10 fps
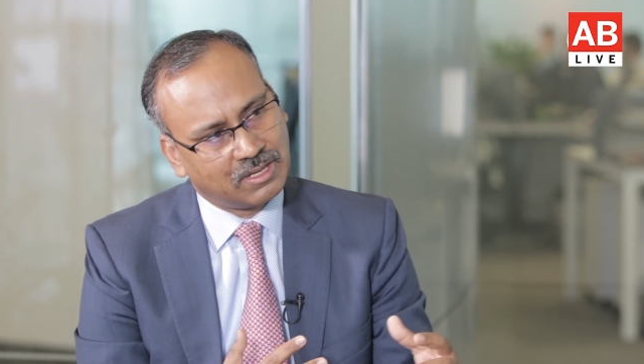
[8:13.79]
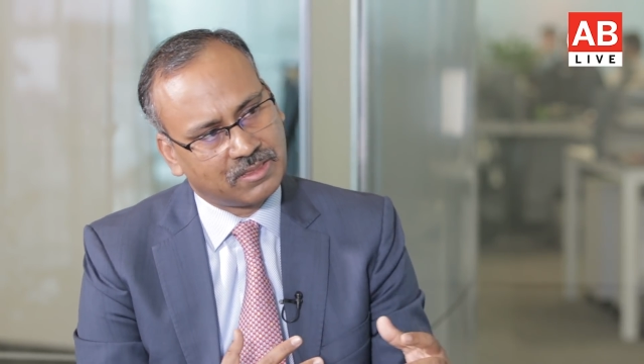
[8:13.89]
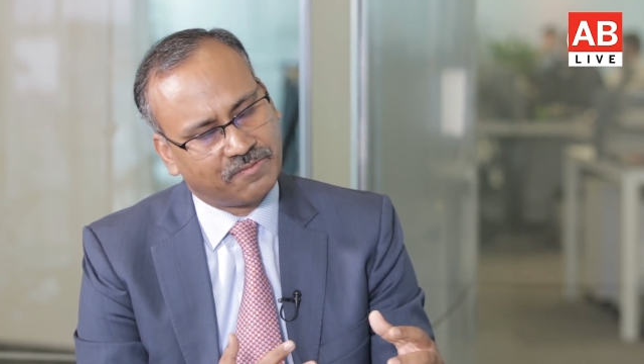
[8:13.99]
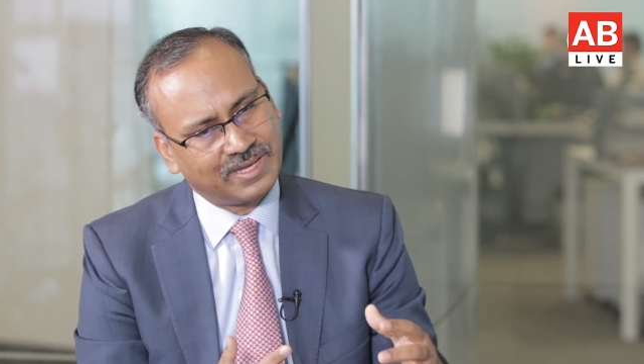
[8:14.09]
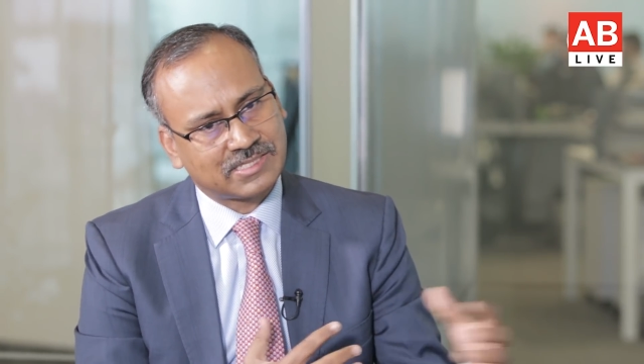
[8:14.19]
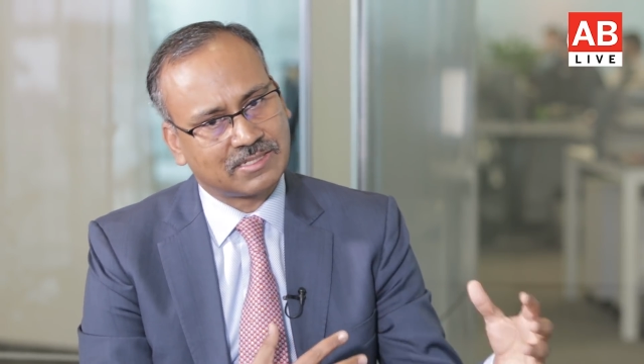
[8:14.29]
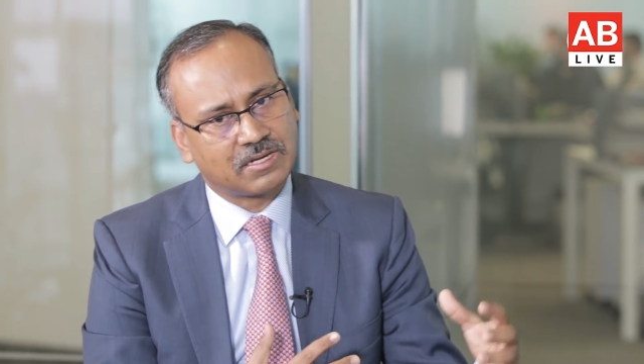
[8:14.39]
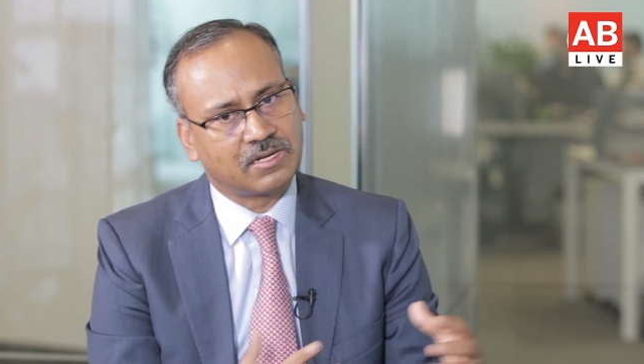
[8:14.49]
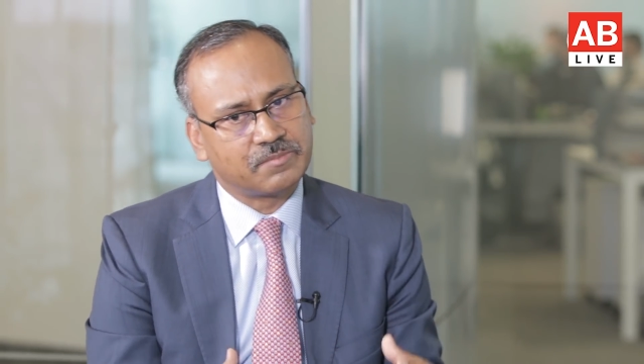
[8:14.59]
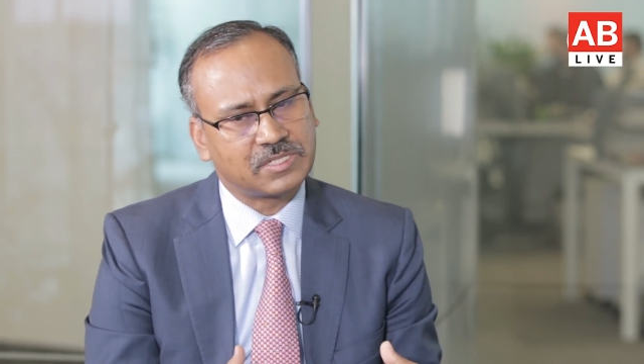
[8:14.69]
the Western
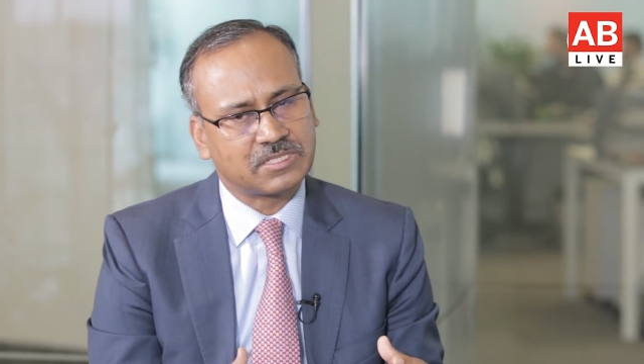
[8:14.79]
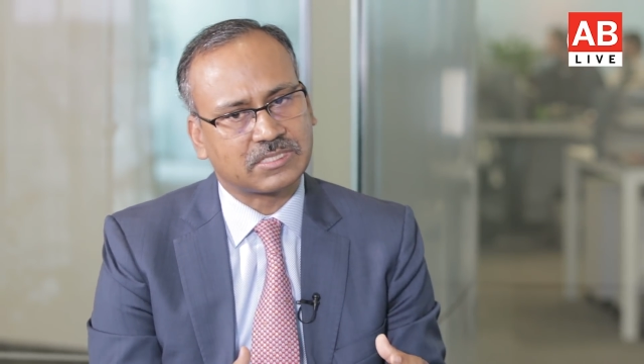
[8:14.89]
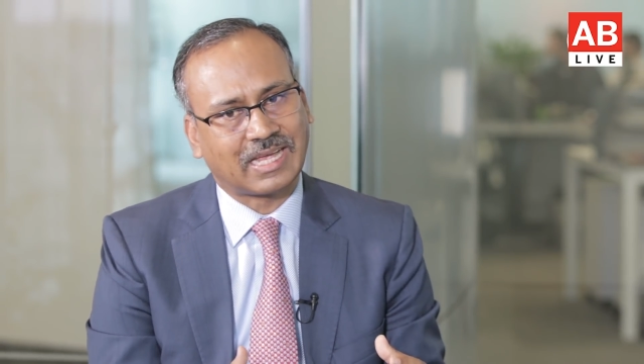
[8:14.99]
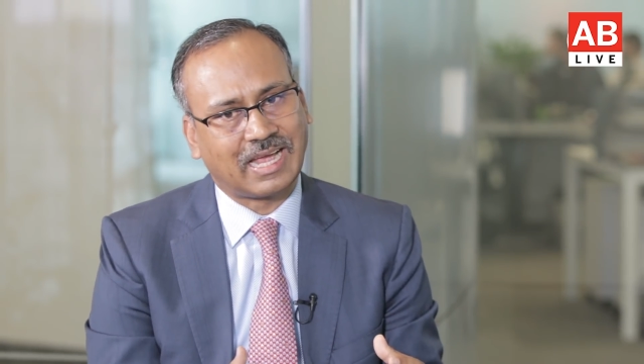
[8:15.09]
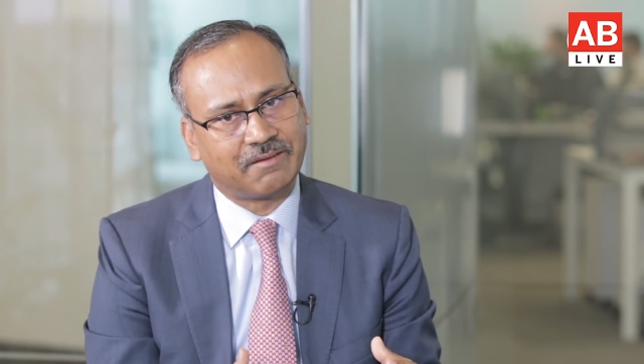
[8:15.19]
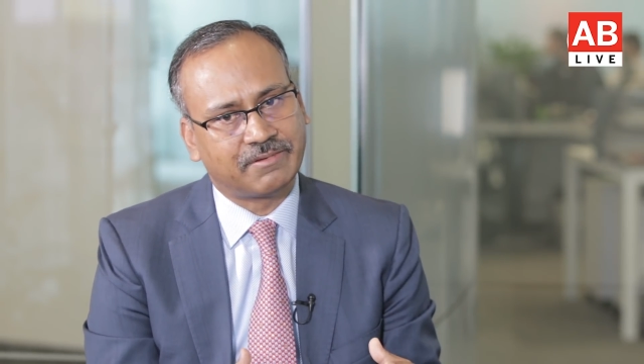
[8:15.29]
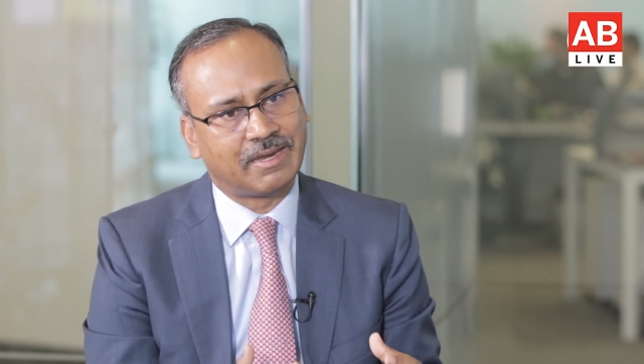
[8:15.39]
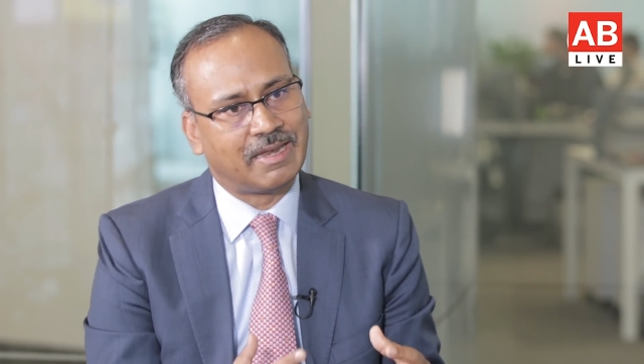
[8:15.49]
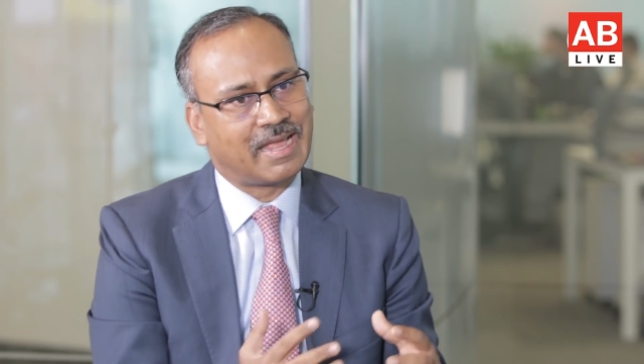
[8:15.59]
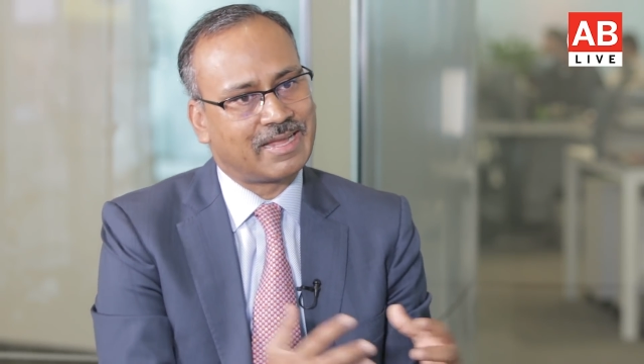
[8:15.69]
governments have a
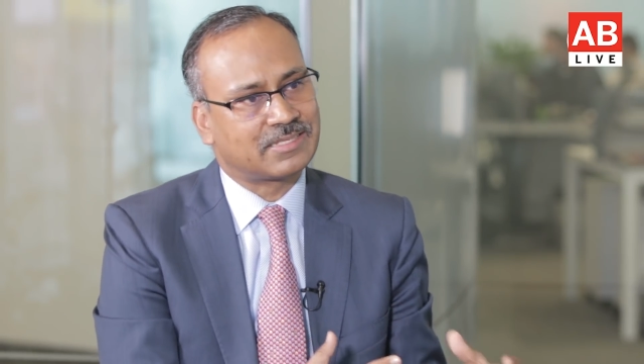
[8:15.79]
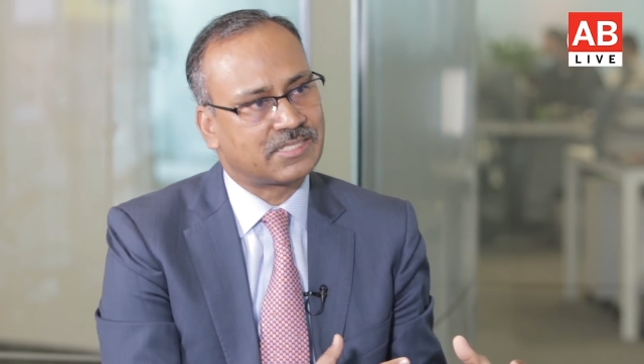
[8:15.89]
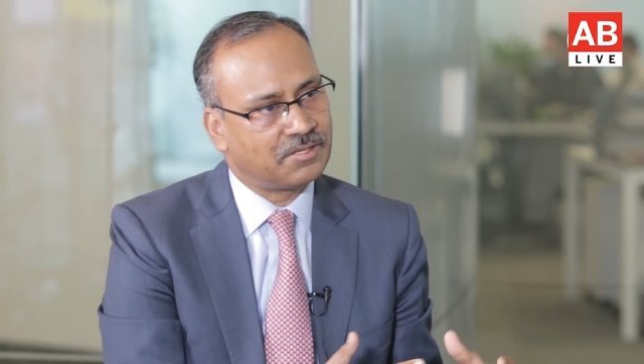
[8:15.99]
legacy